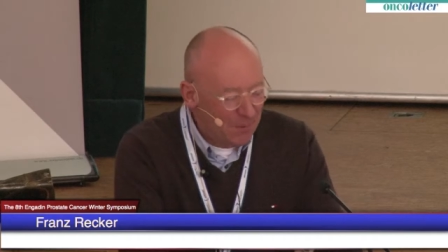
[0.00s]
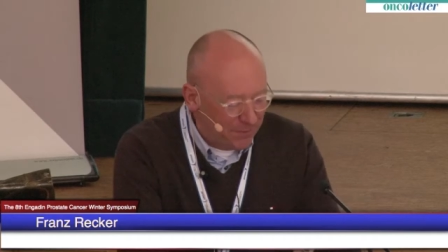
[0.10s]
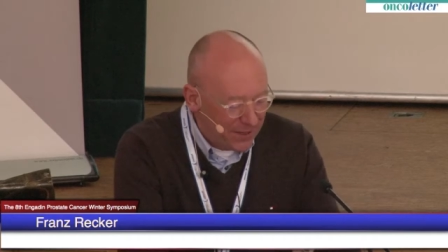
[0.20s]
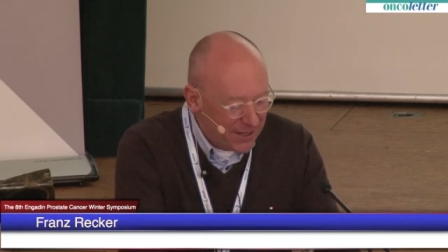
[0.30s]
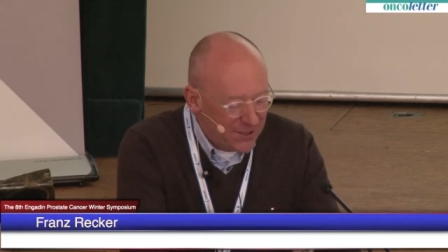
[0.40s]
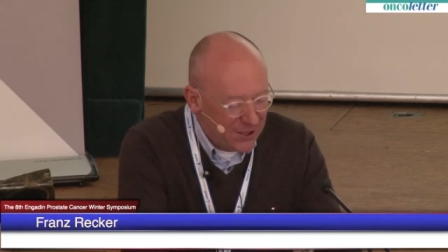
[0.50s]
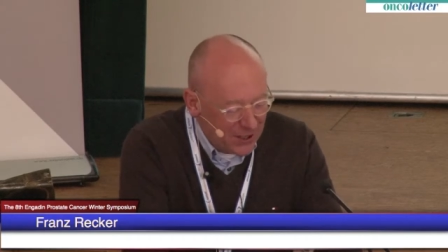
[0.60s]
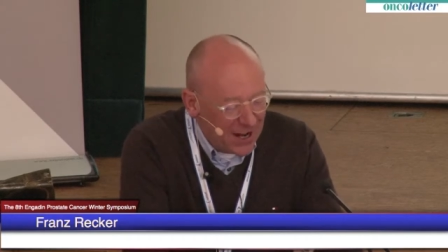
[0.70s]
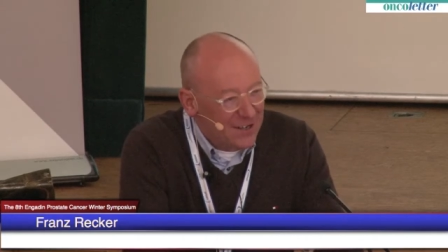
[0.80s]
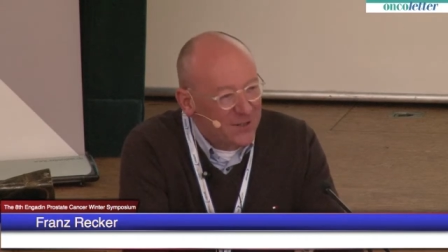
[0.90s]

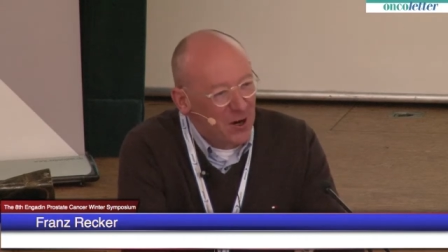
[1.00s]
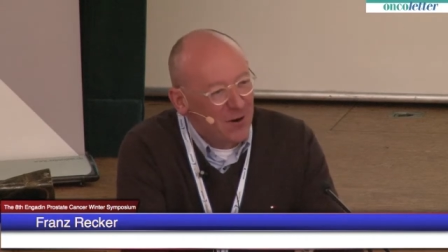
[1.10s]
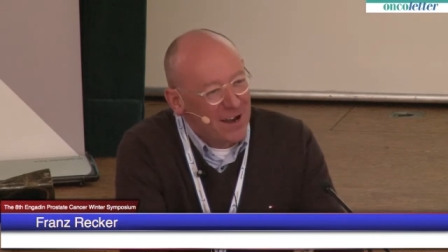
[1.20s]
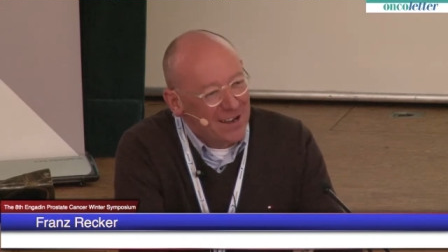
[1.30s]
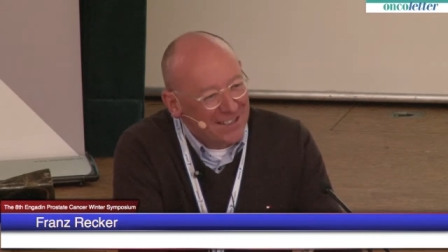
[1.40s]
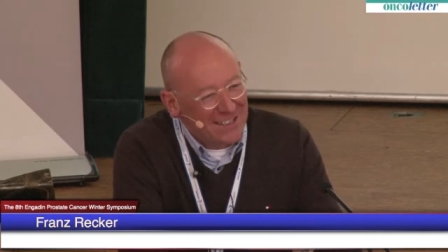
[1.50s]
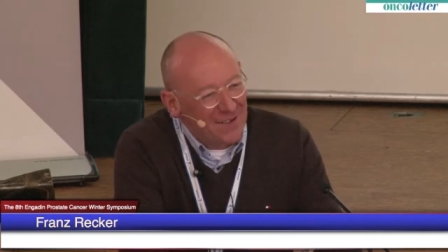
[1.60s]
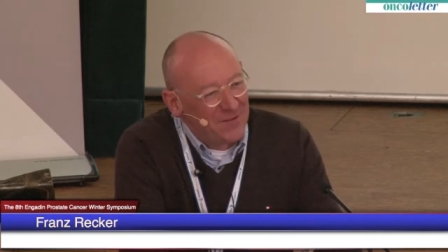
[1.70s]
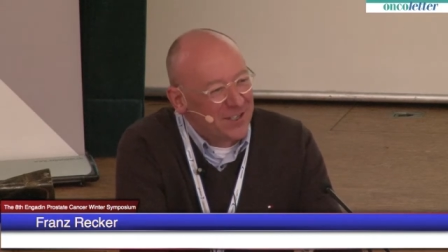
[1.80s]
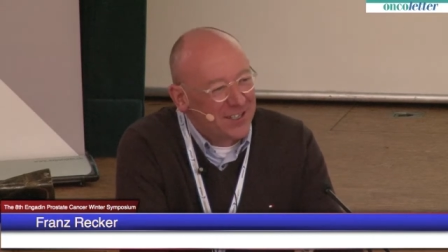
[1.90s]
Peter and Jonas
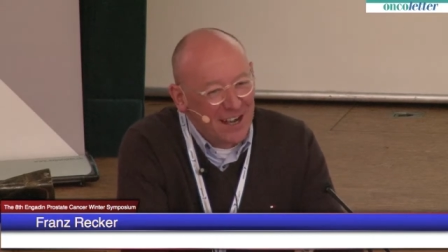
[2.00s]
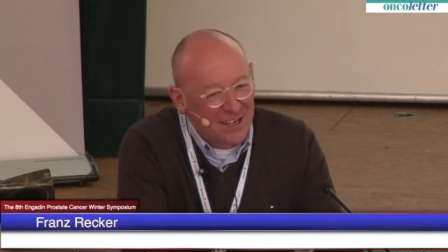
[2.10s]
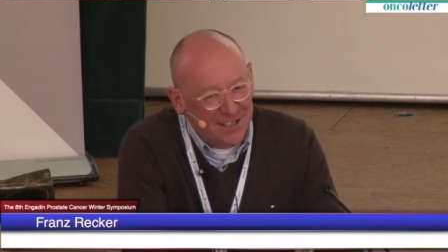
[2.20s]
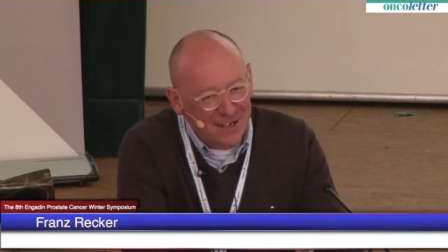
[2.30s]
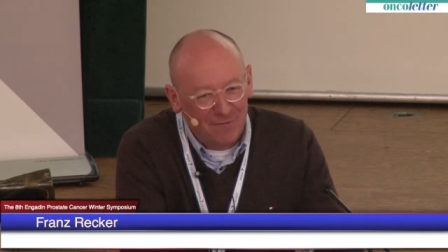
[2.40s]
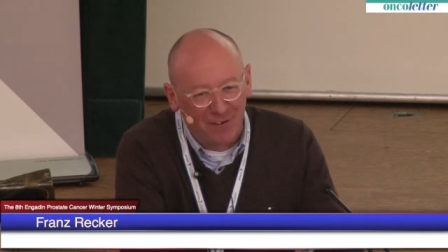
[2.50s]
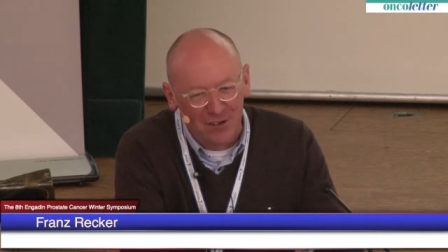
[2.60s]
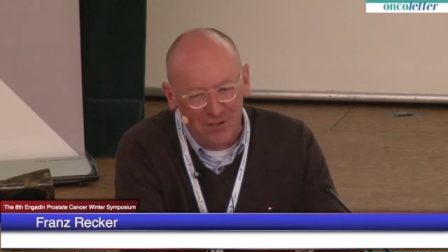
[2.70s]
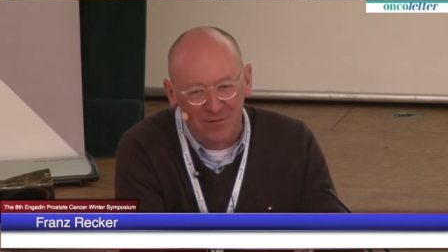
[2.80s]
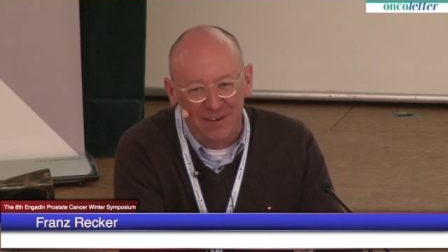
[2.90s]
discussing,
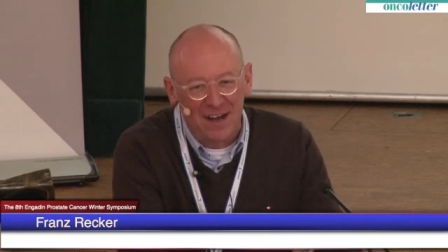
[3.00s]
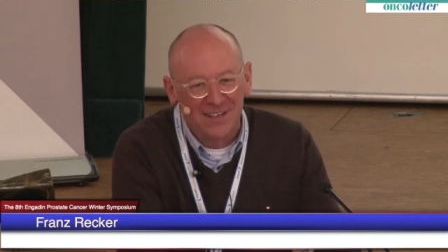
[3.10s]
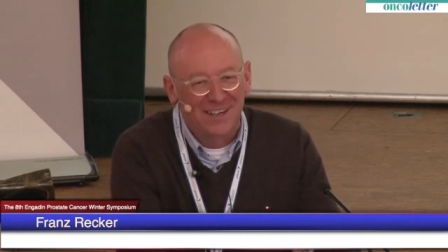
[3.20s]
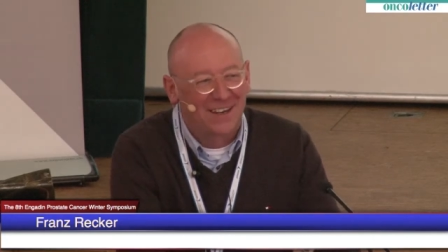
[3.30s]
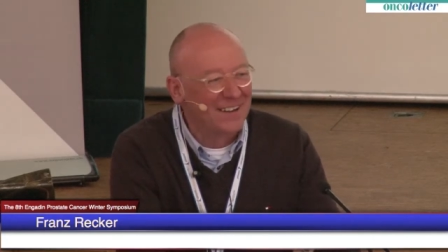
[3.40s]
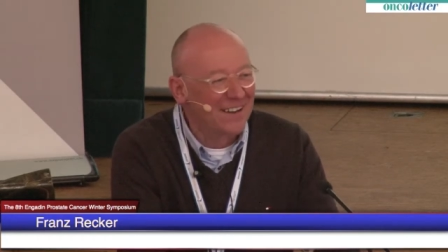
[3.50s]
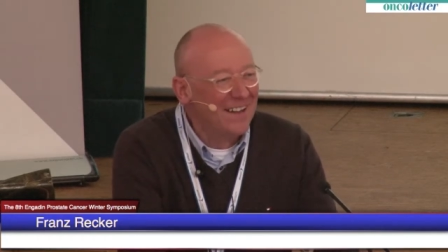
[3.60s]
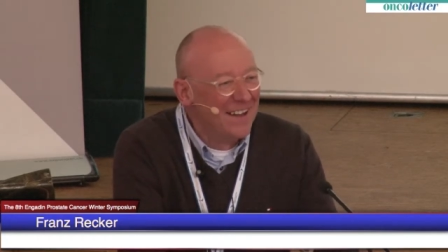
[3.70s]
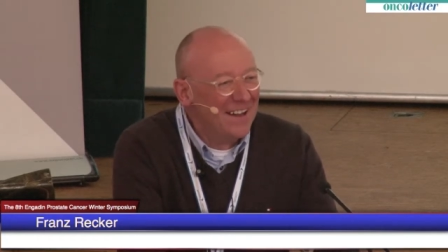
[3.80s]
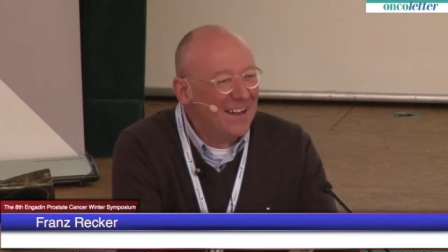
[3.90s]
philosophizing
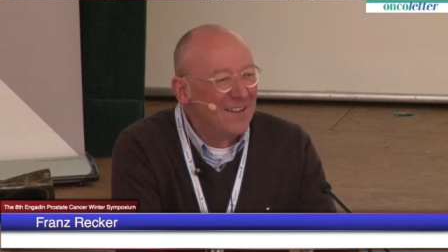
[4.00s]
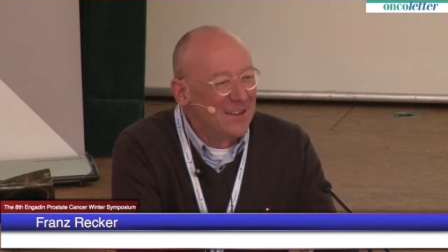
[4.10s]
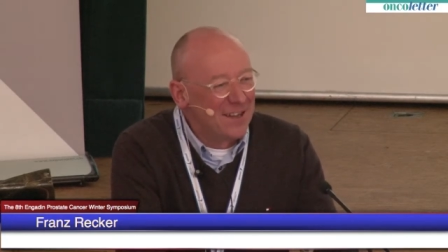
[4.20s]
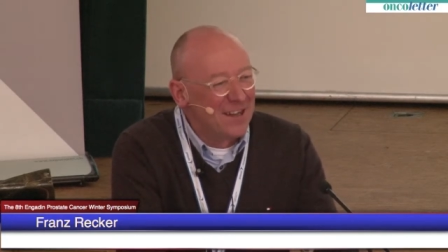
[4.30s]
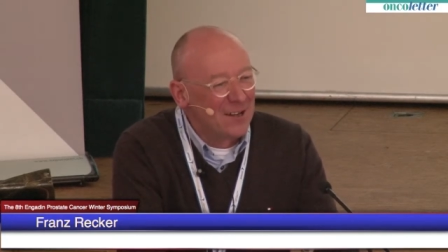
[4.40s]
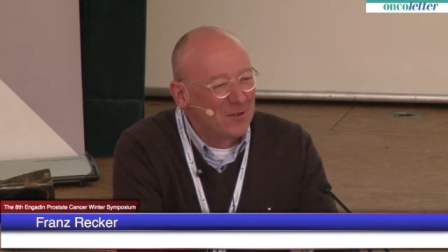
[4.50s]
the uh,